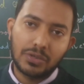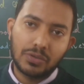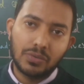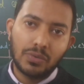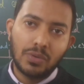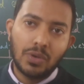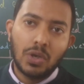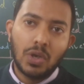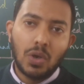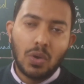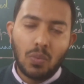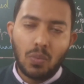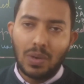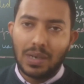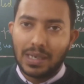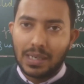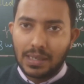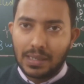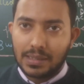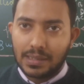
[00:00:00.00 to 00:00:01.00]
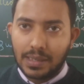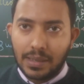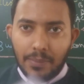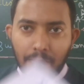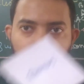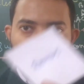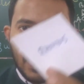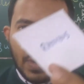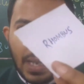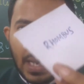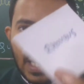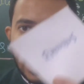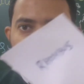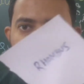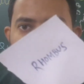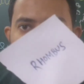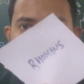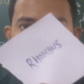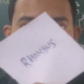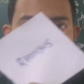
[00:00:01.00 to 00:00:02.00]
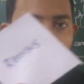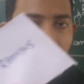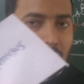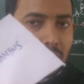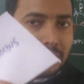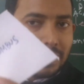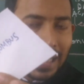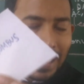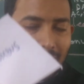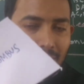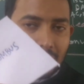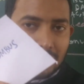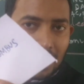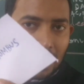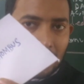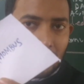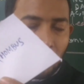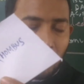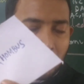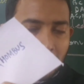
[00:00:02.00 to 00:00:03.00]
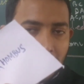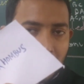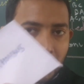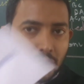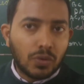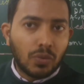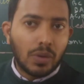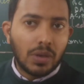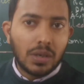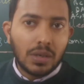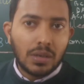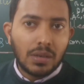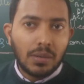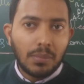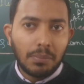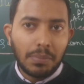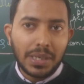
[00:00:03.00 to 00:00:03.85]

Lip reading: to one another. In this one, diagonals are not equal,